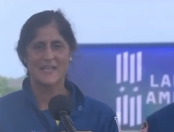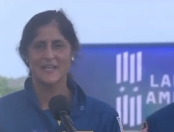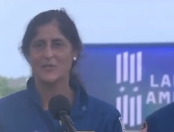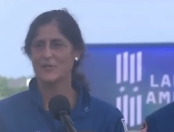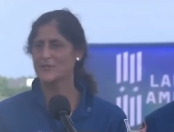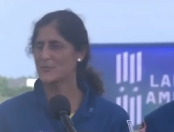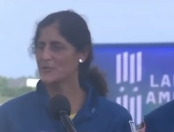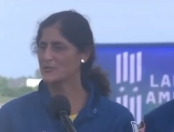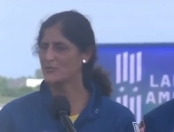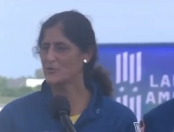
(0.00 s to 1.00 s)
You know, the
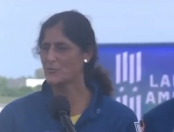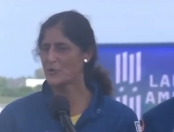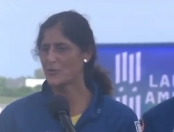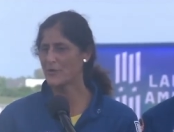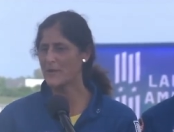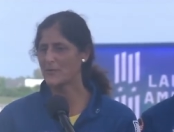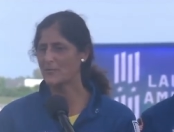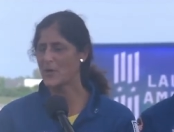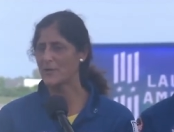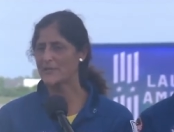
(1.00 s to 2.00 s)
Commercial Crew program
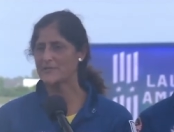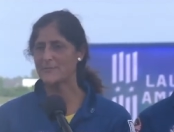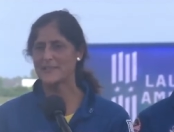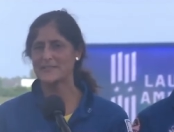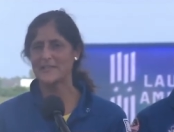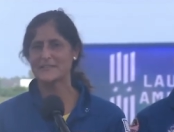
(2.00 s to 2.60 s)
with Boeing and SpaceX